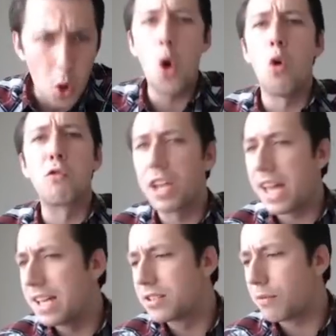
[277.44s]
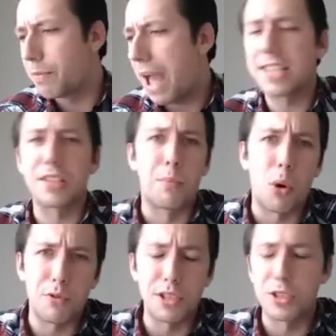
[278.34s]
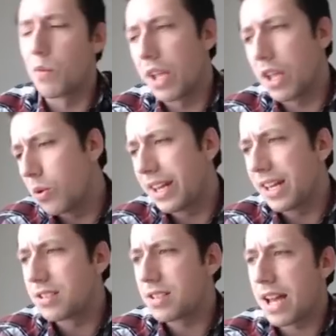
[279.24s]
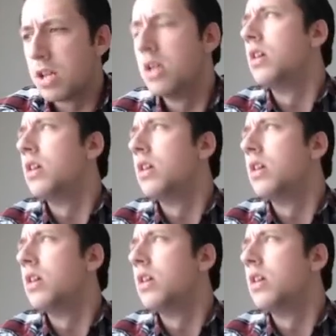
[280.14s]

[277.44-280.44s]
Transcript: over his past support for the Soviet Union. He said